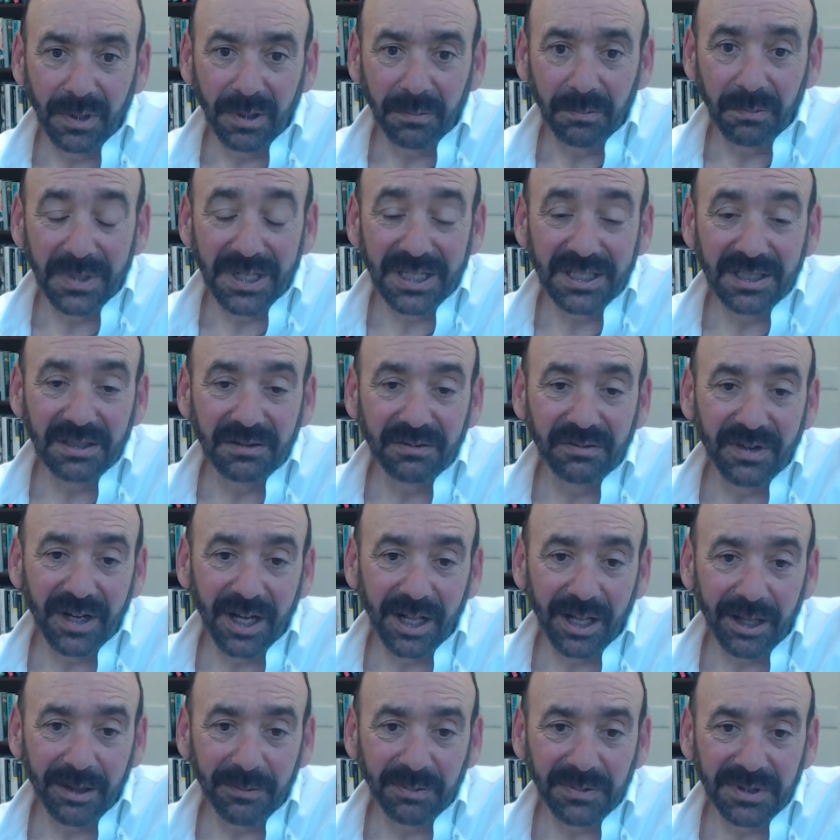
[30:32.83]
been
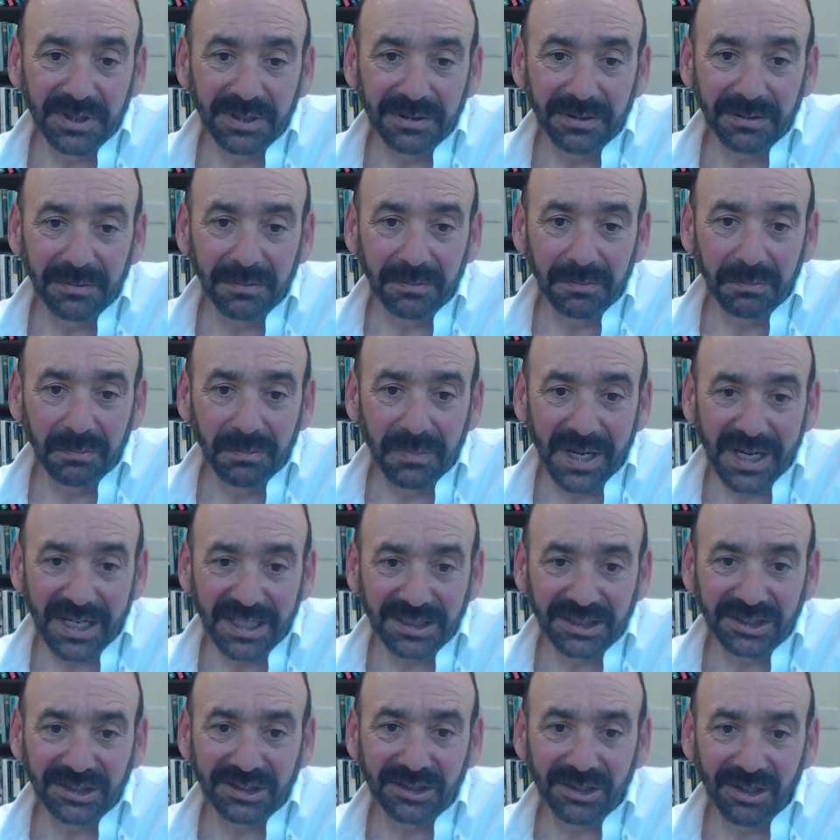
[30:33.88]
developed
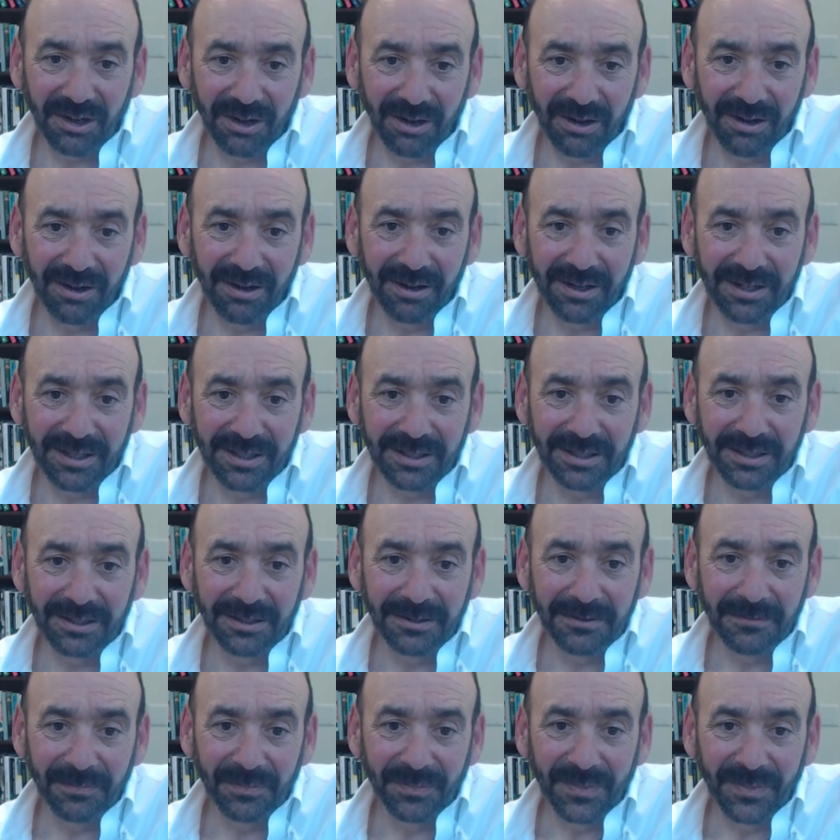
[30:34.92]
based on
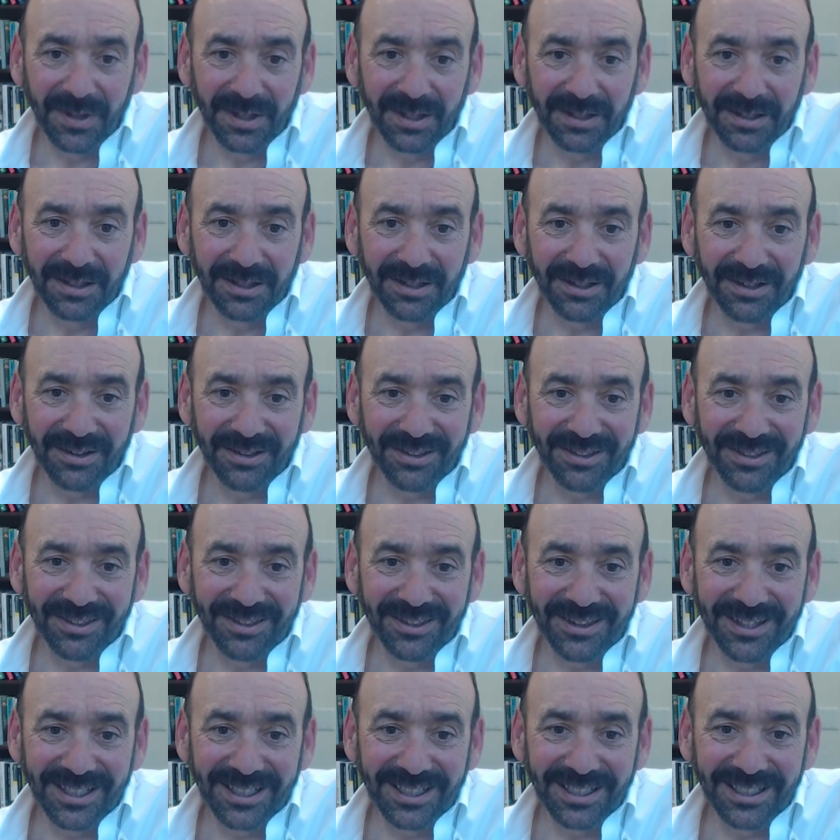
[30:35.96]

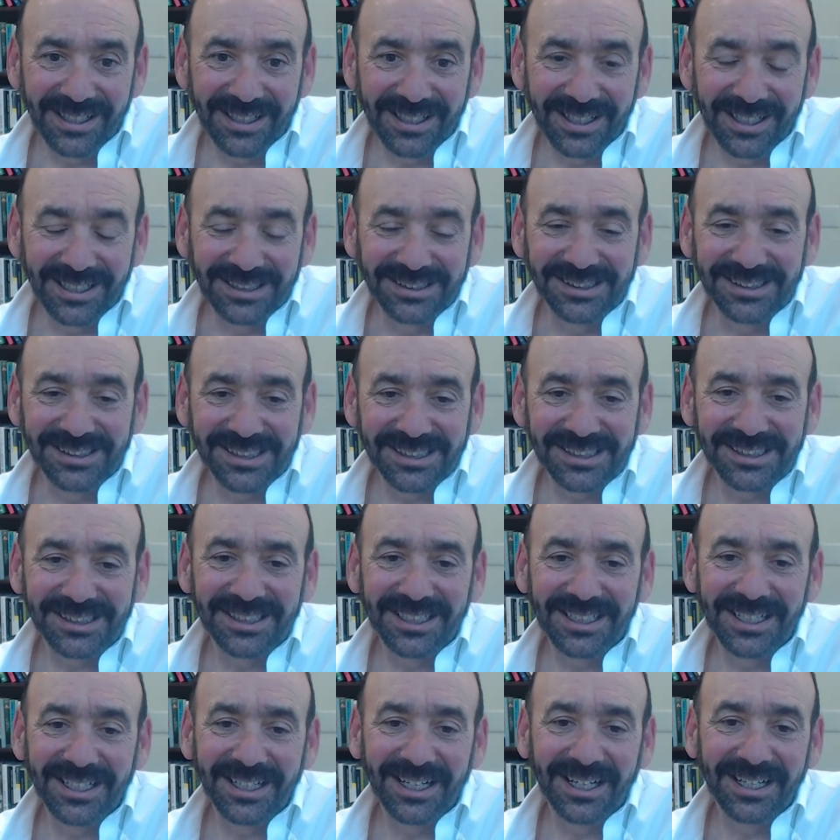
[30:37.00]
the
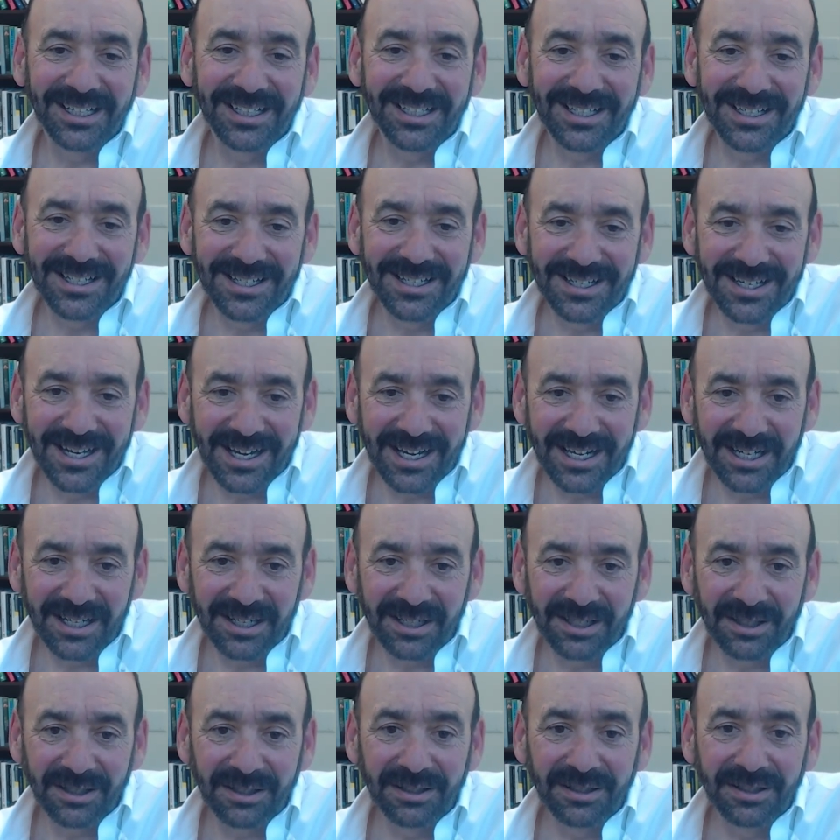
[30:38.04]
existing
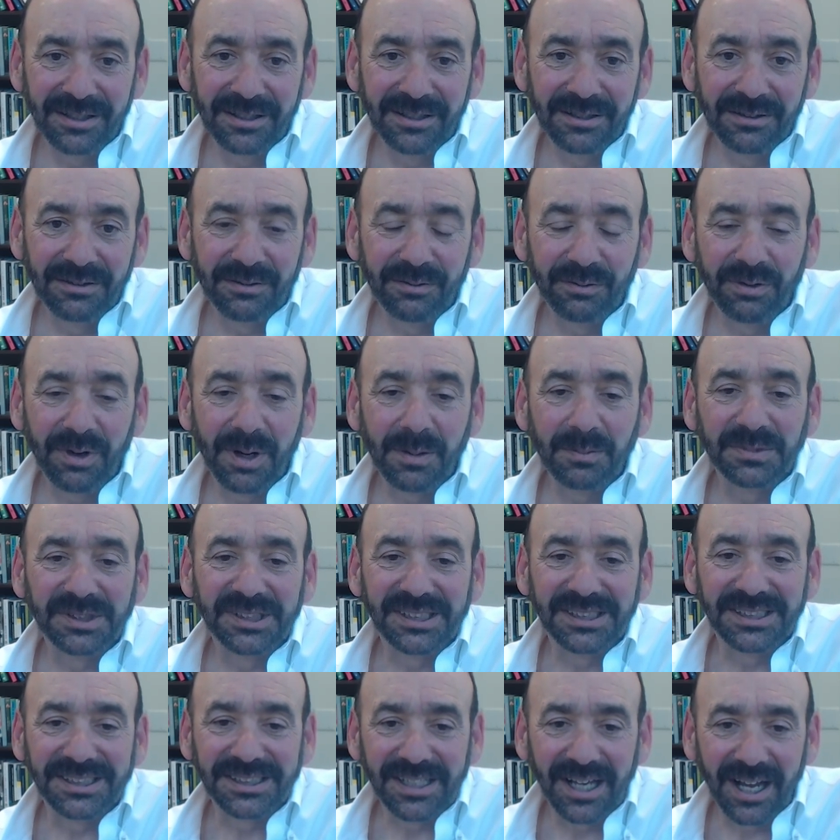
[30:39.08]
data from
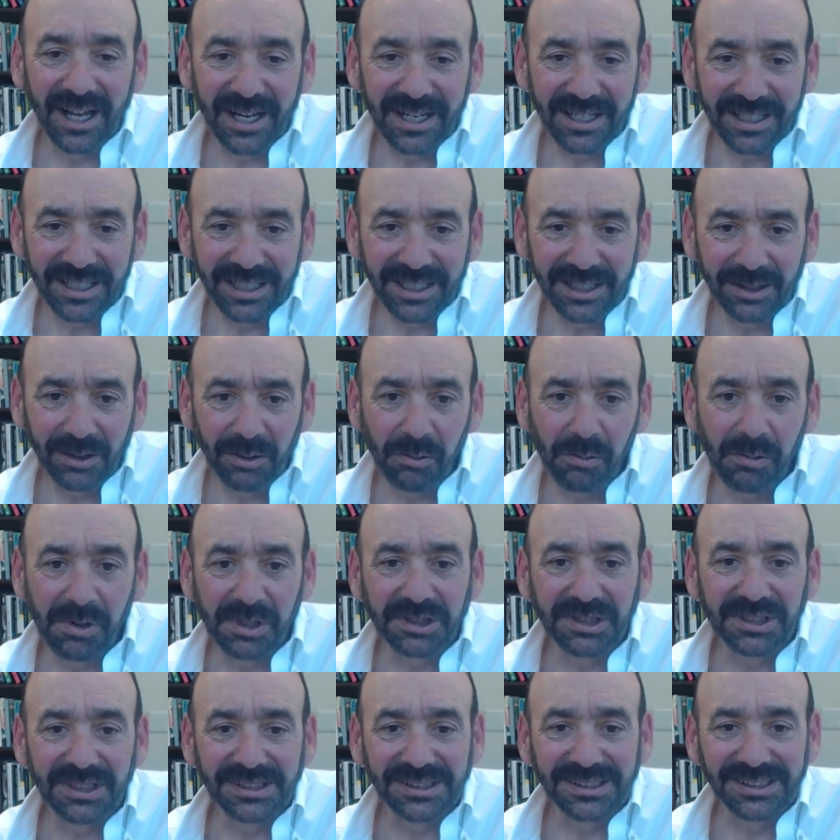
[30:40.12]
society,
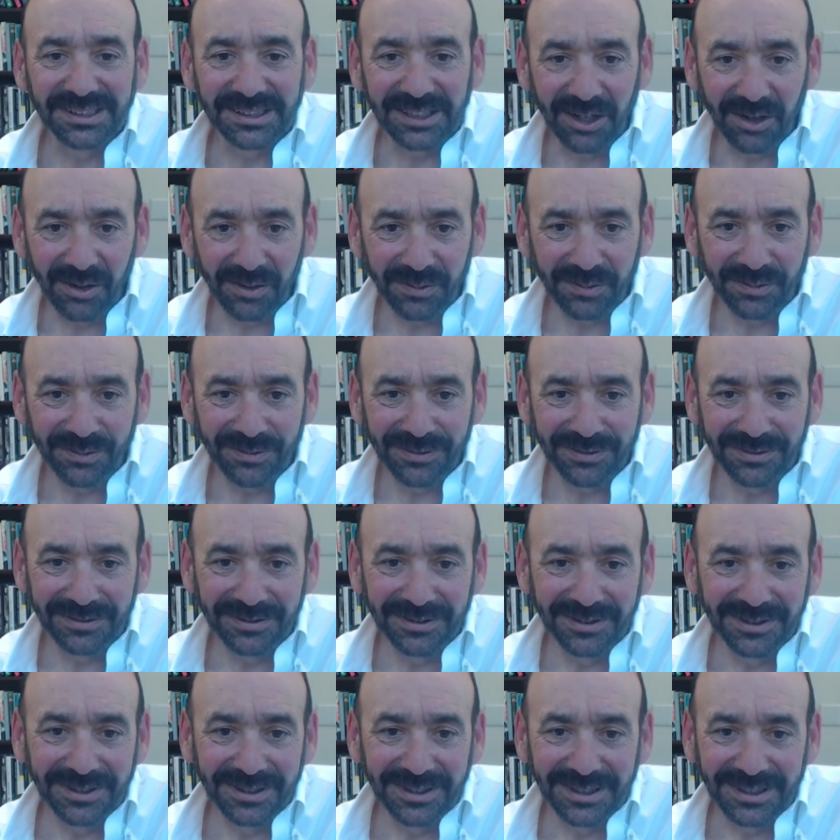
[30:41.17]
which itself
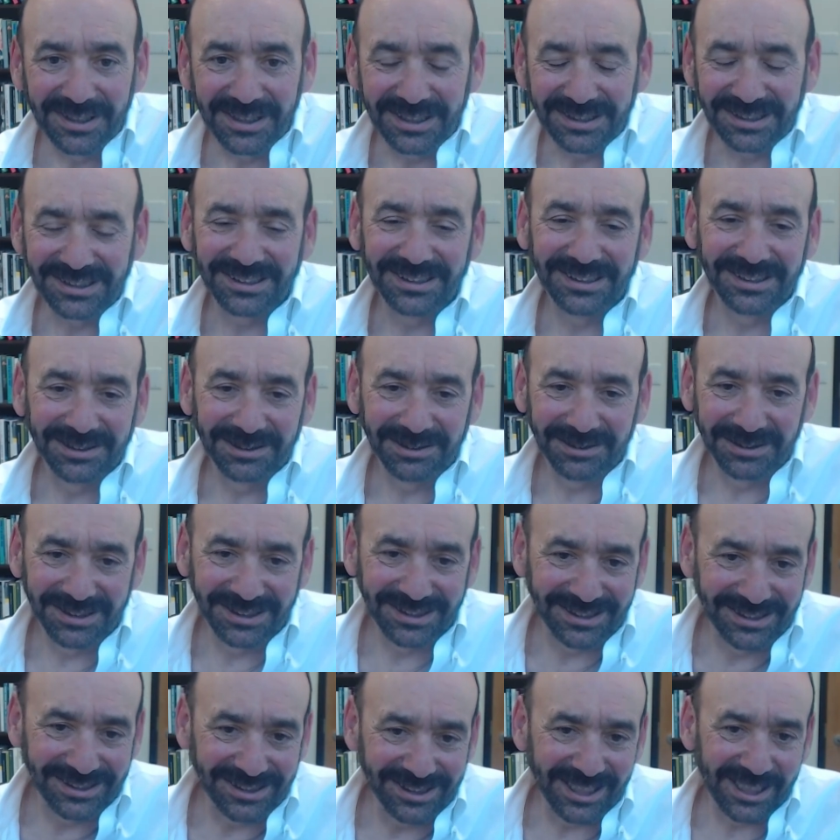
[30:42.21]
is
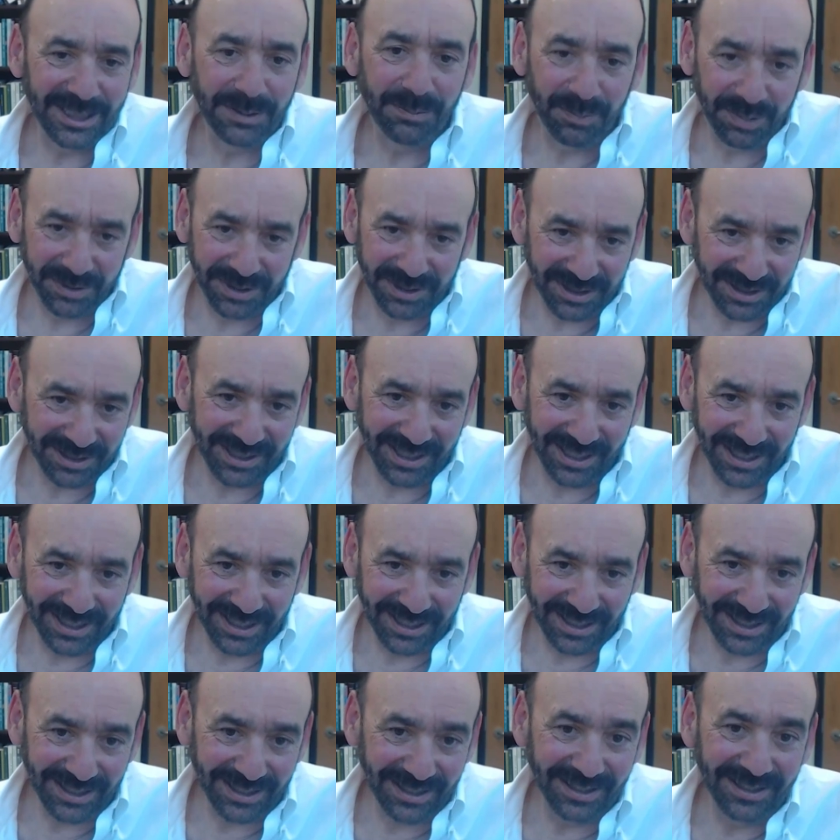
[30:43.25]
steeped
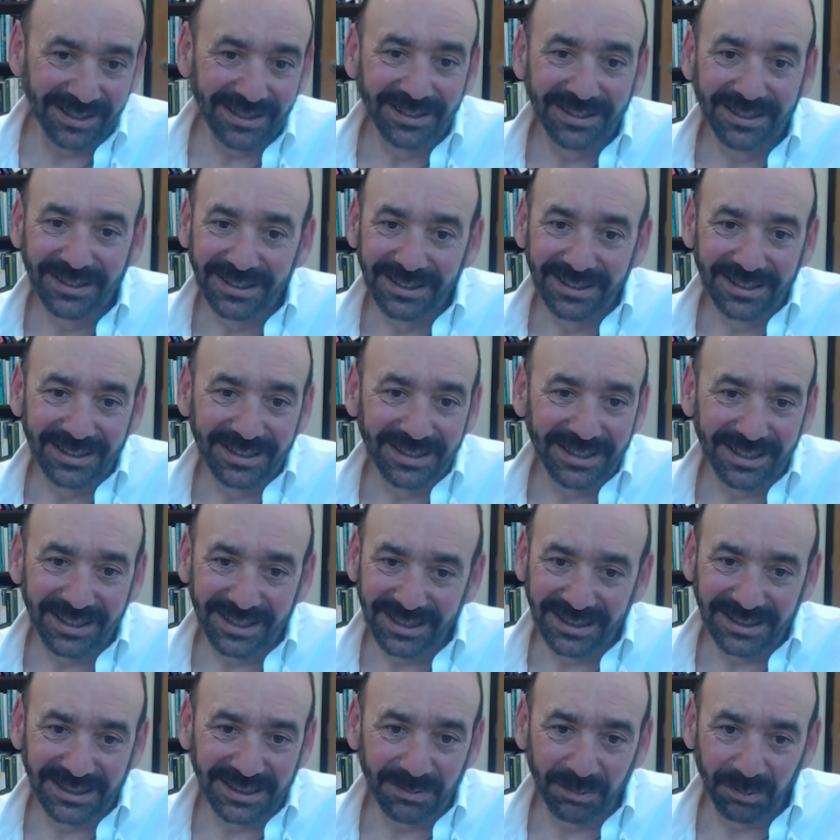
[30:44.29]
in
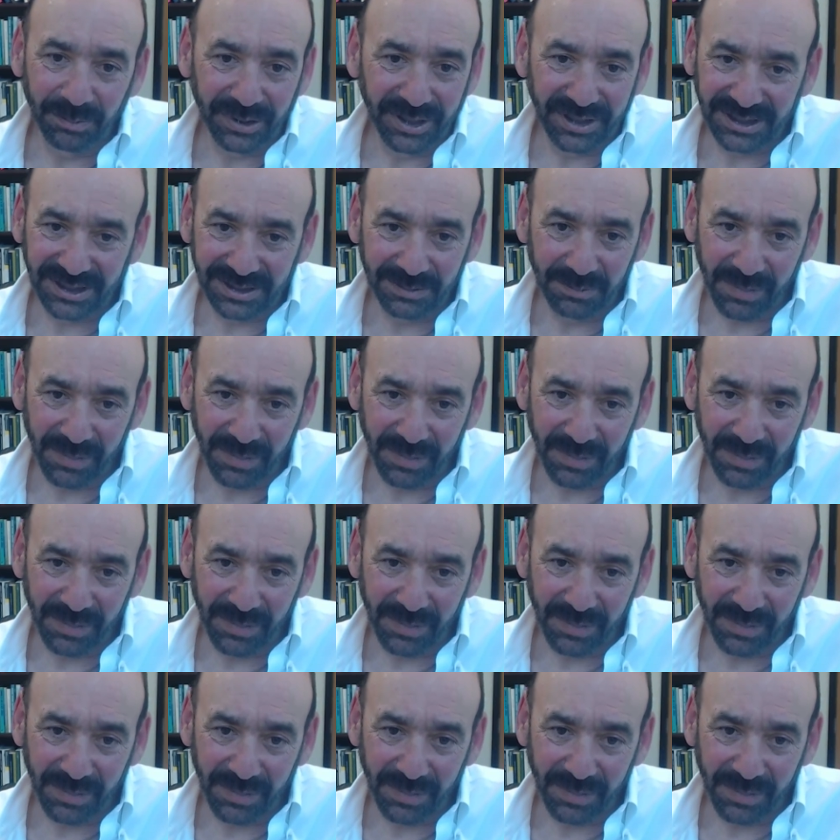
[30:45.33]
these implicit